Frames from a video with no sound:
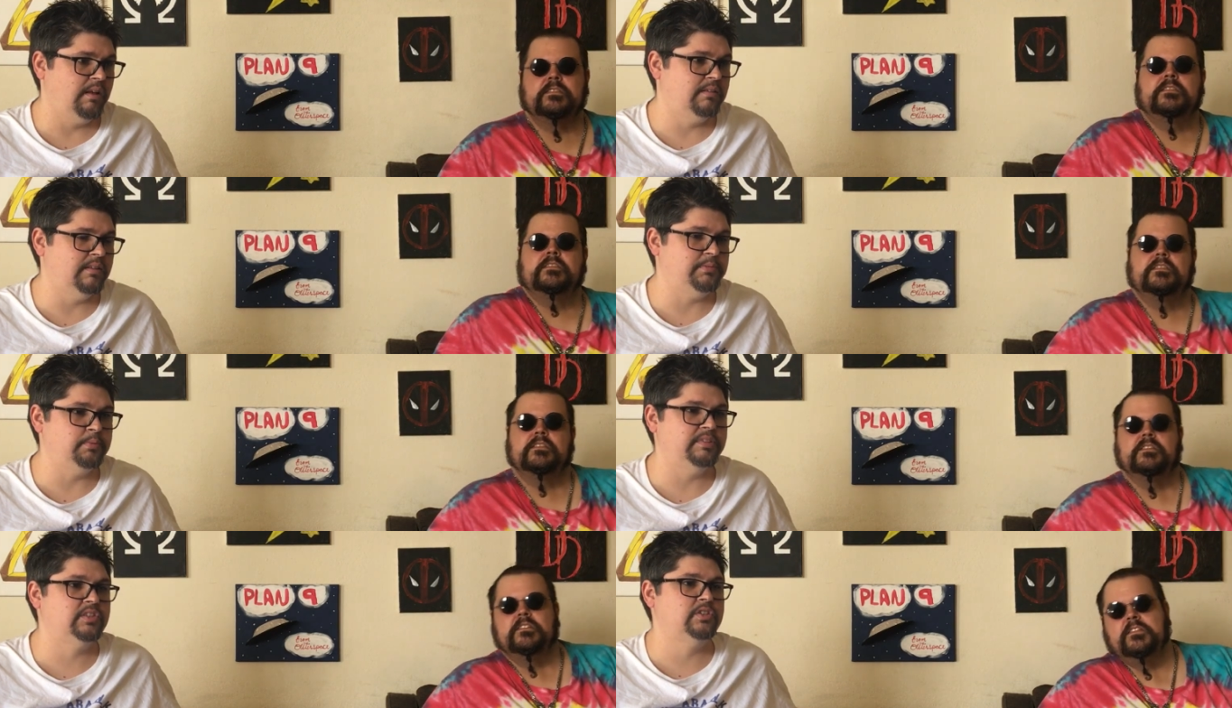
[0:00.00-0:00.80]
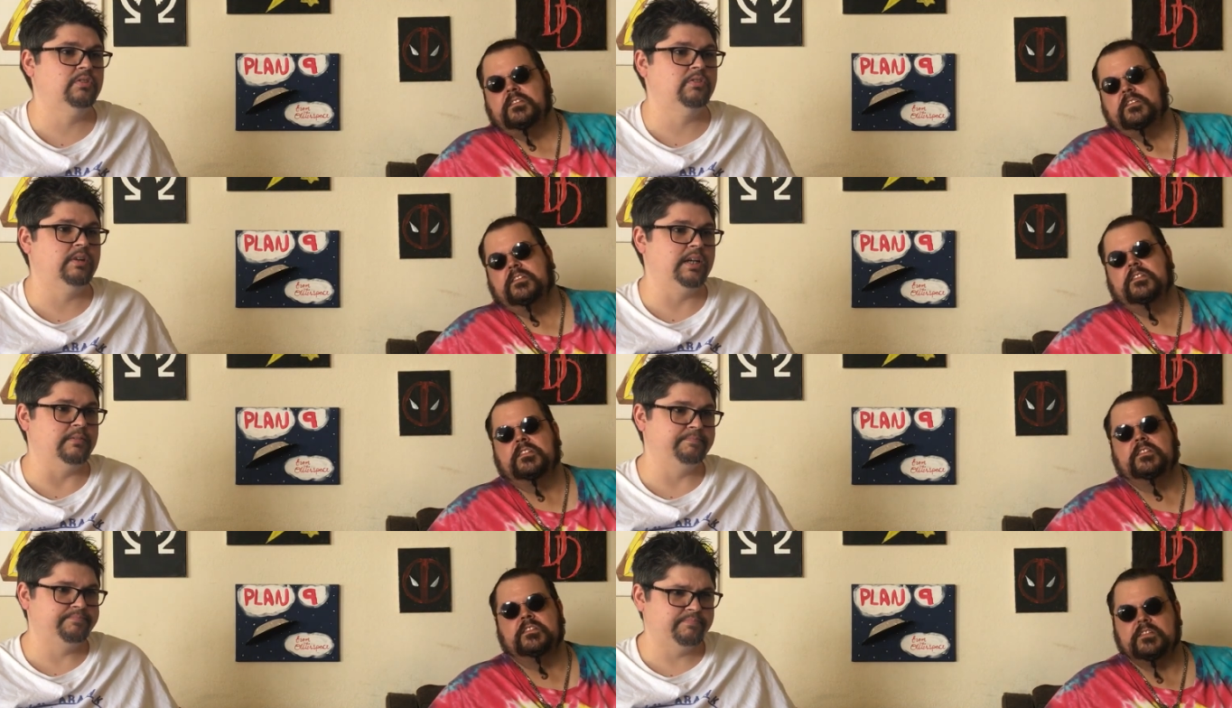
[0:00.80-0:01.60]
Speaker 1: This movie's so great
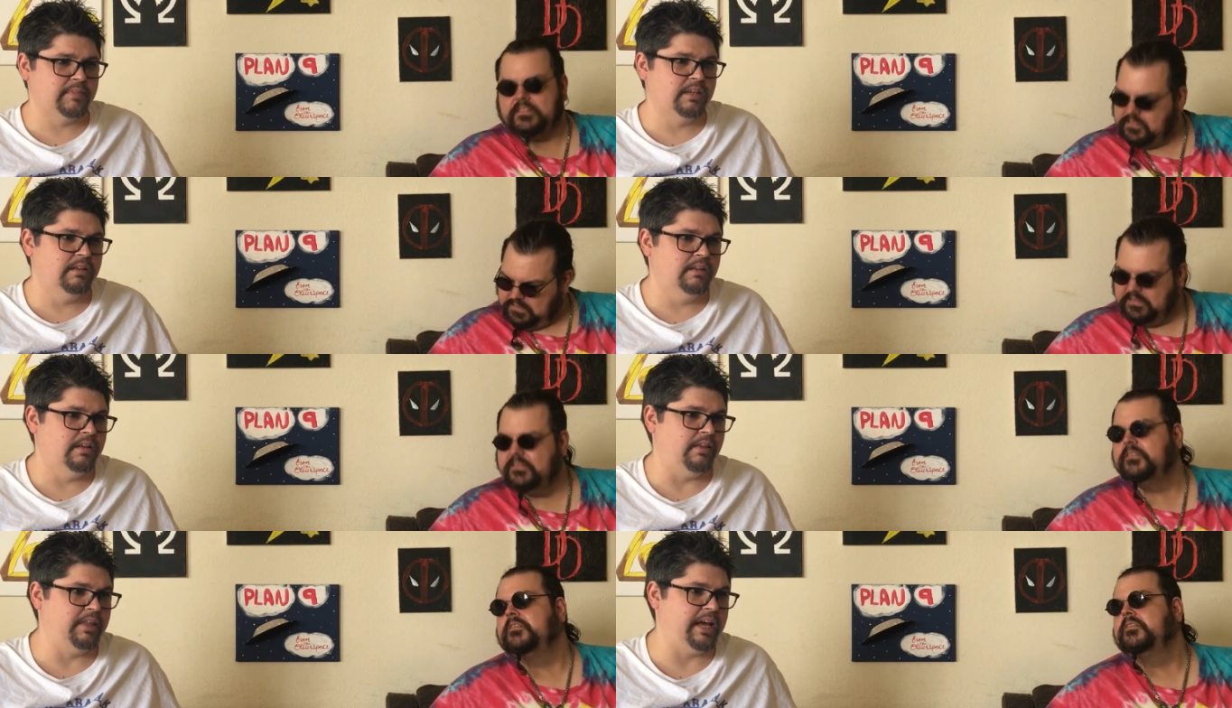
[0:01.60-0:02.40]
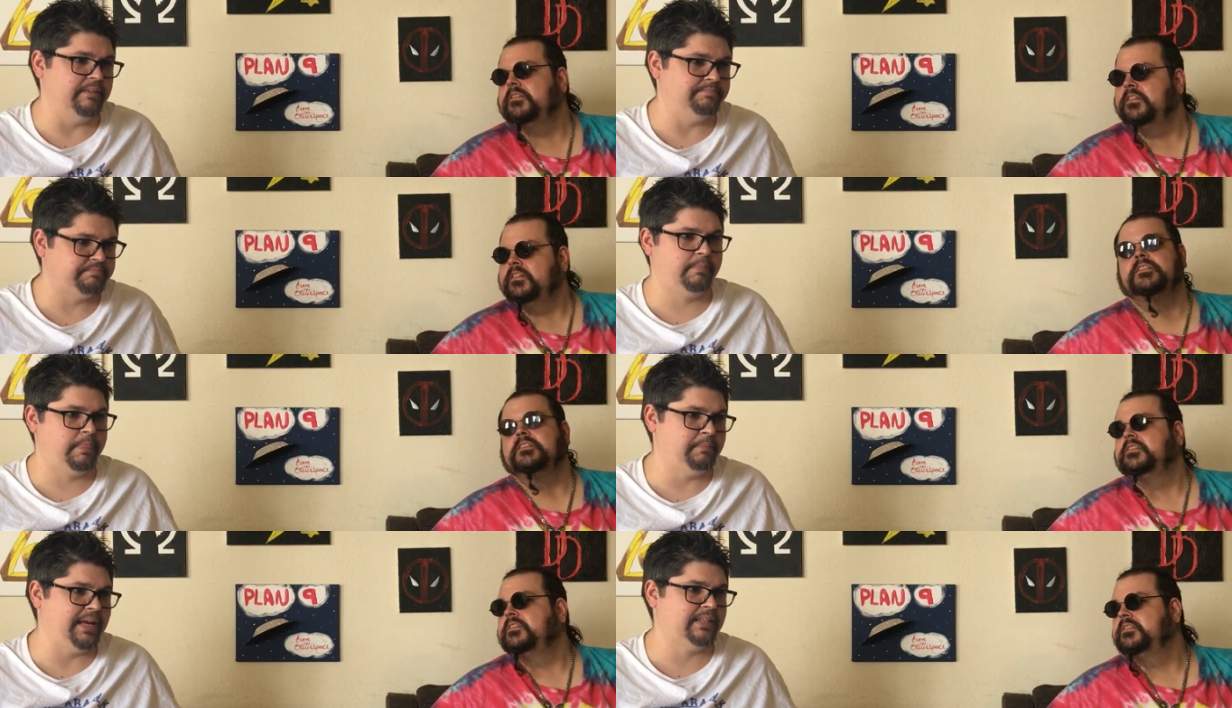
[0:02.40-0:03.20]
that
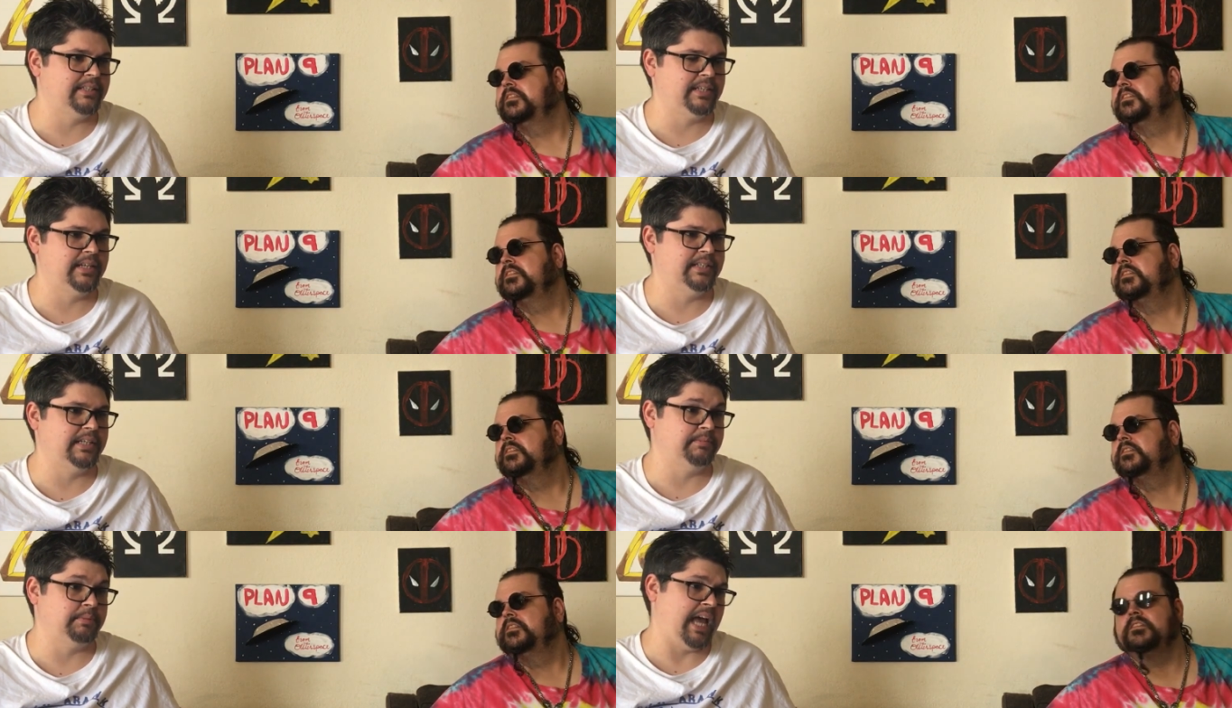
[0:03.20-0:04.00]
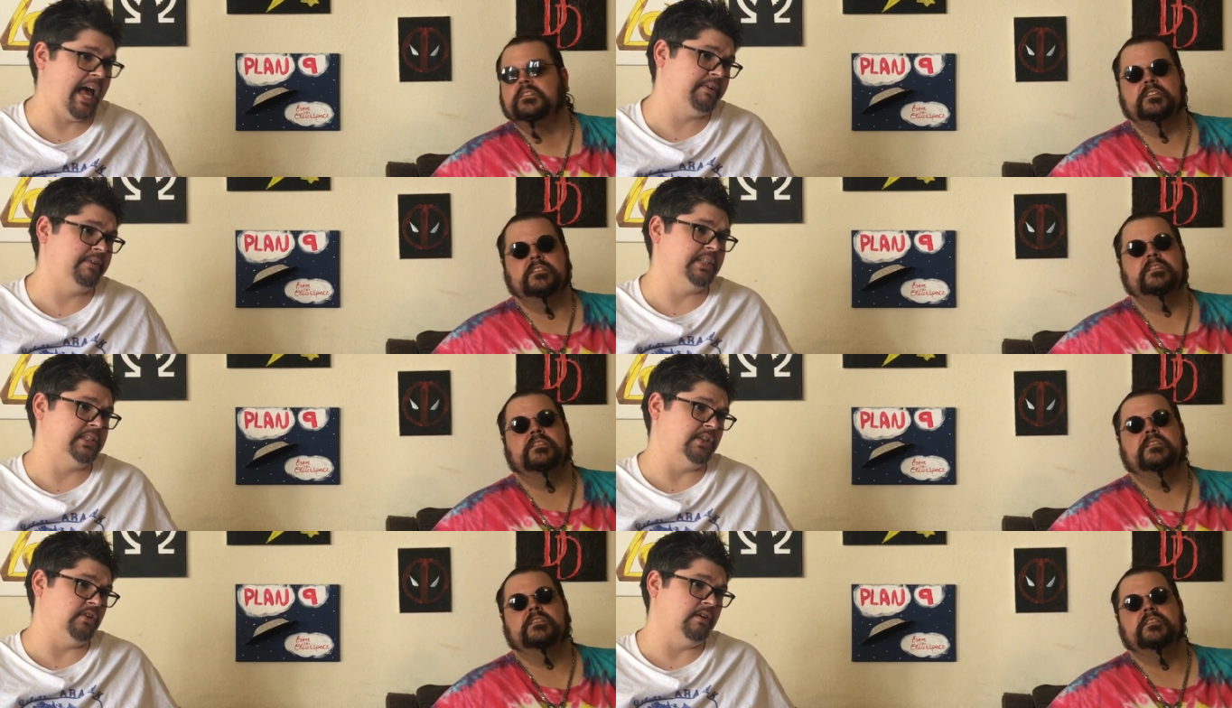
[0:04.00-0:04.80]
back in the dying days of me having a
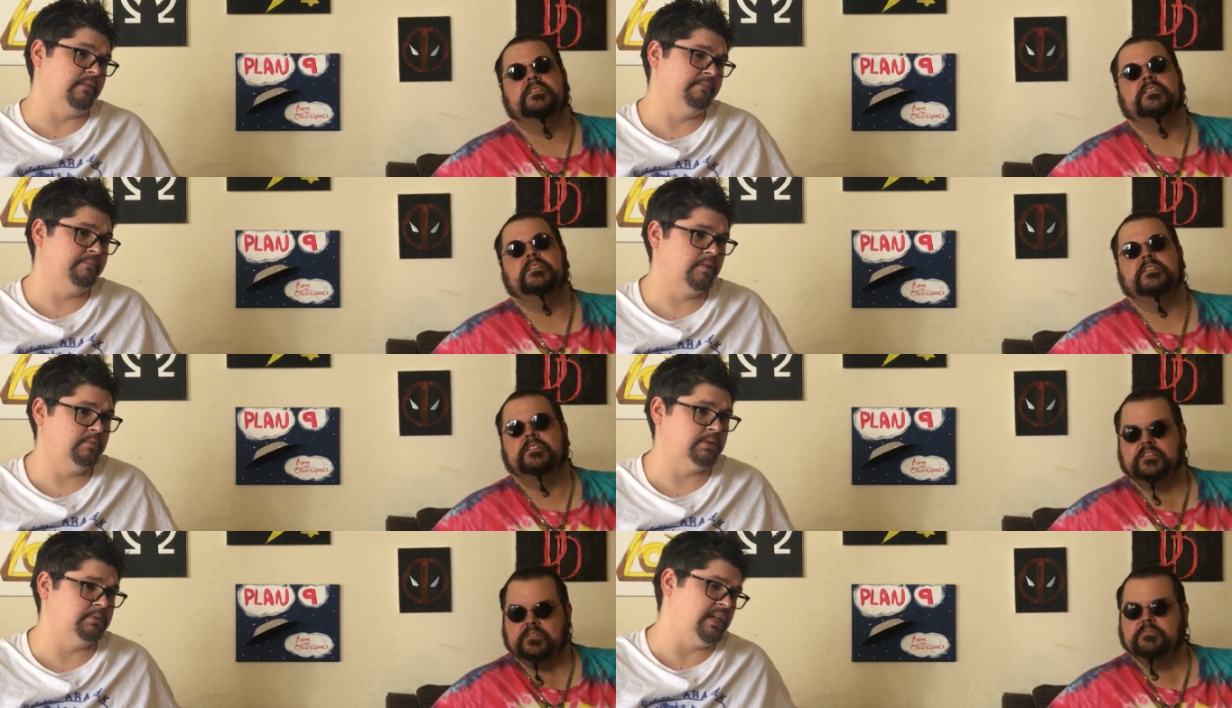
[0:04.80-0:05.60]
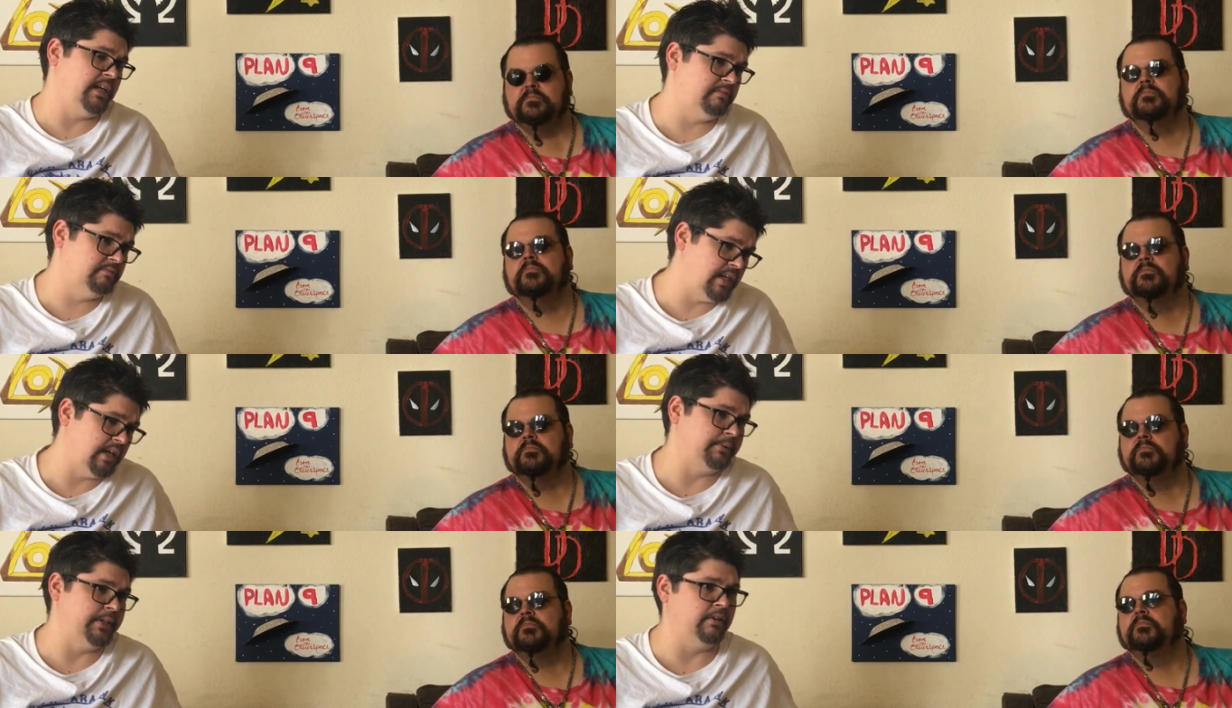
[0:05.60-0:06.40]
VCR, which was not
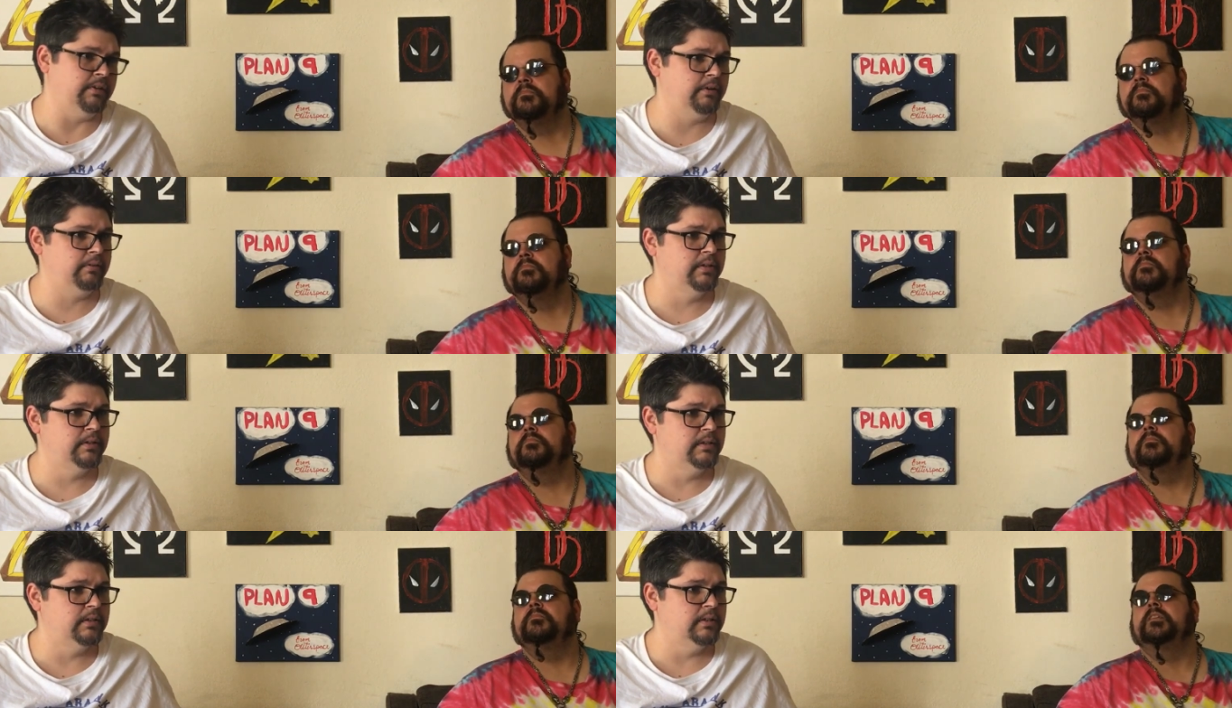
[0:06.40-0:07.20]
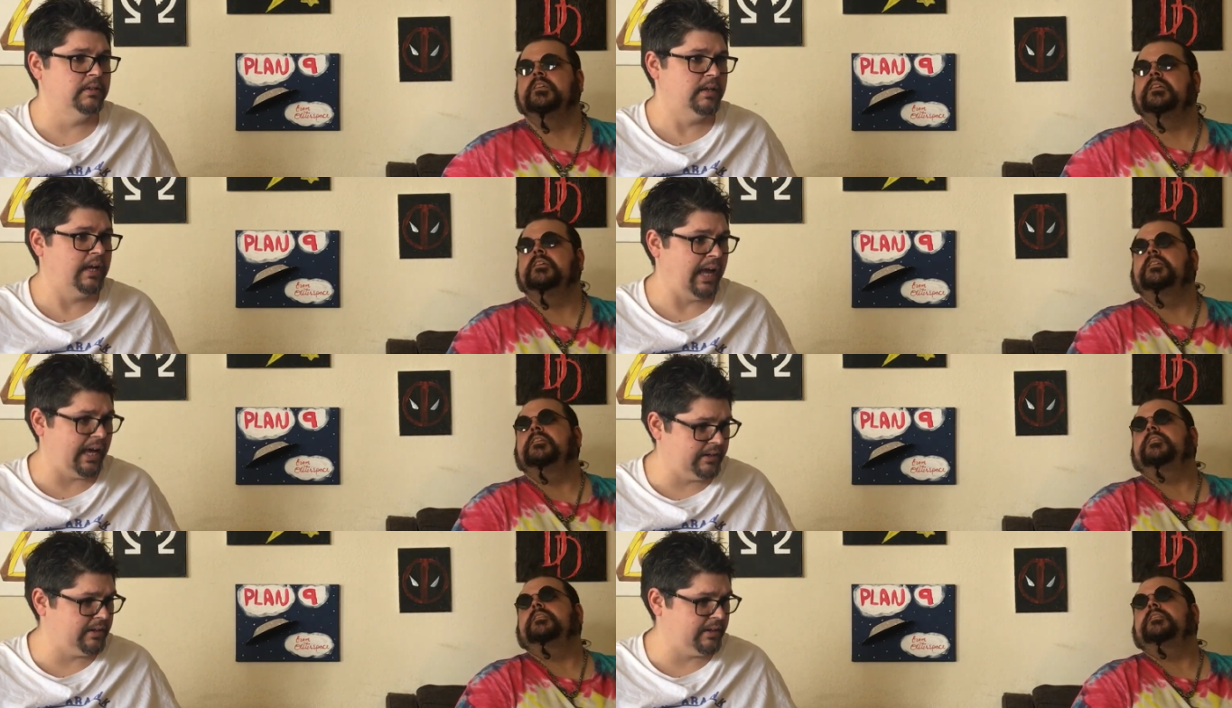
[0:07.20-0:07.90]
terribly long ago, had a